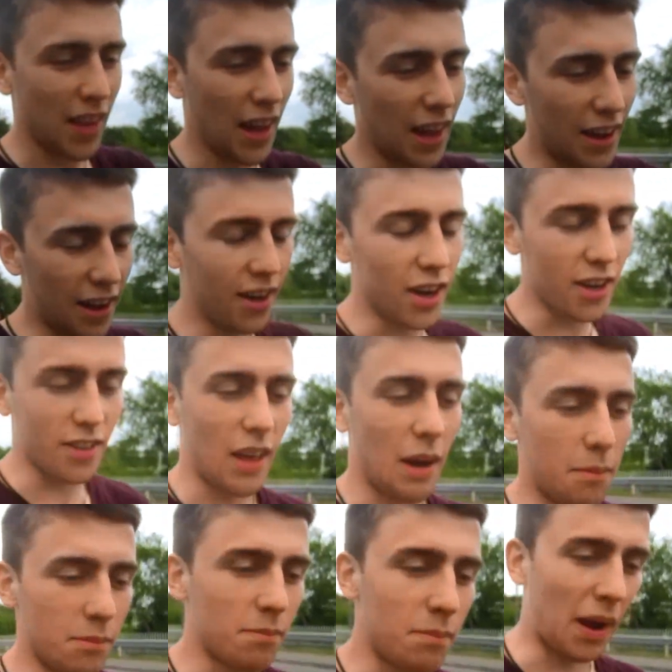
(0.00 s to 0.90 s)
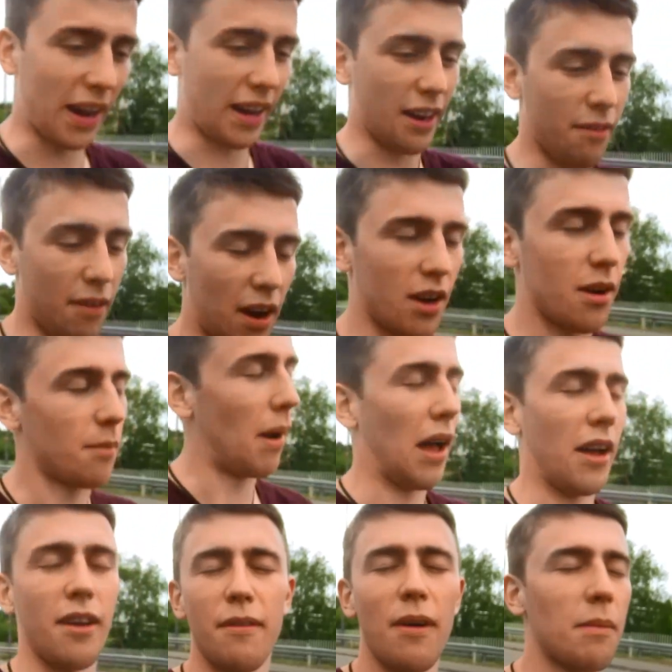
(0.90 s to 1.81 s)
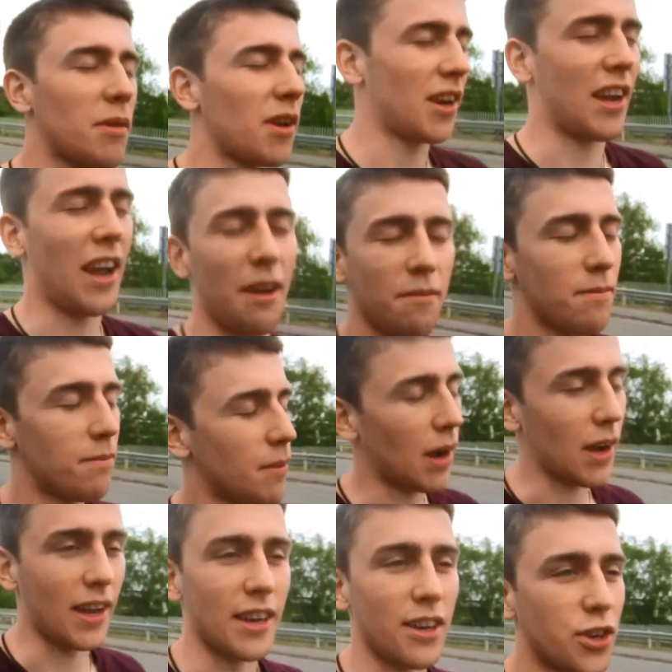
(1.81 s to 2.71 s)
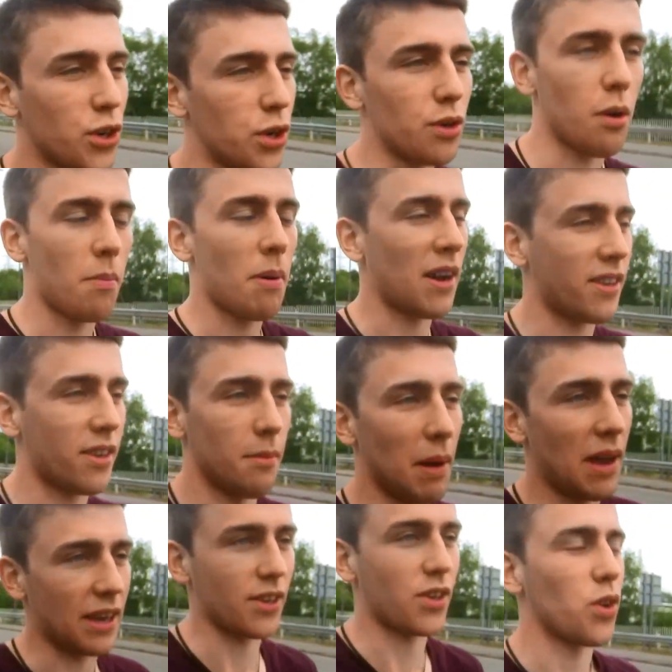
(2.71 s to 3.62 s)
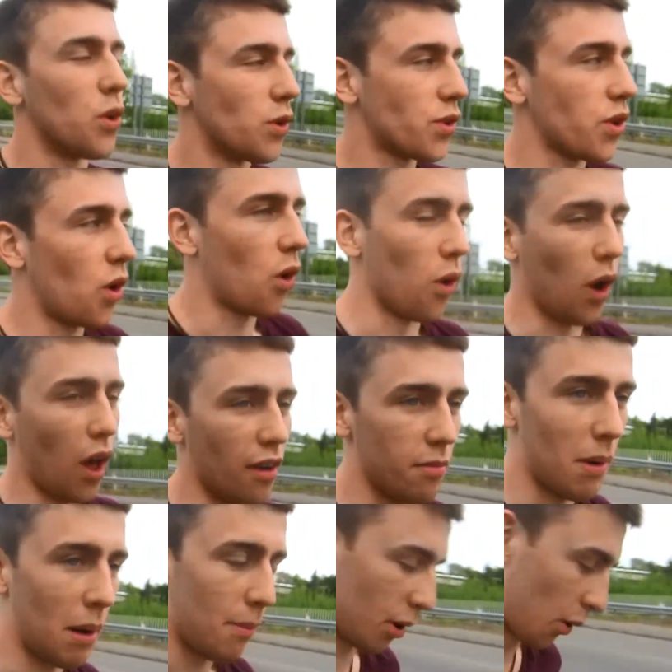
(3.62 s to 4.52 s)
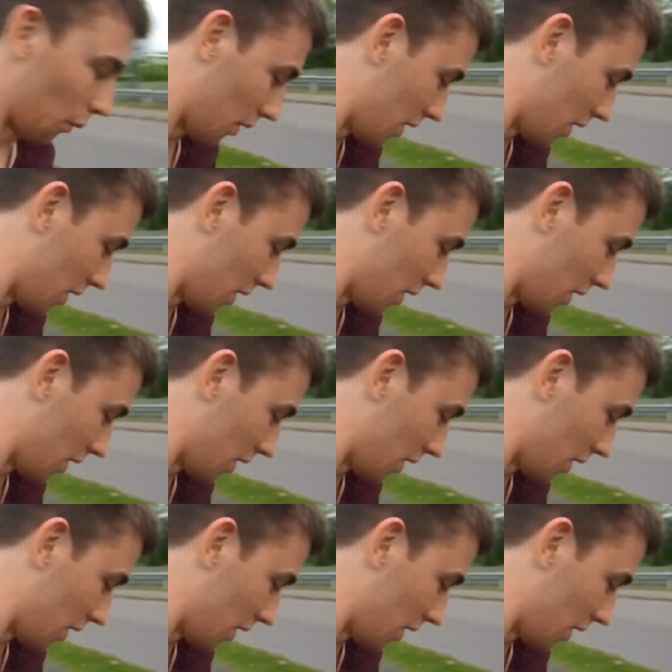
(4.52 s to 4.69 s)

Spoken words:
yeah, I heard them banging around and I'm like, if I'm going to get fucking tuna and pasta bake sauce all over my boot,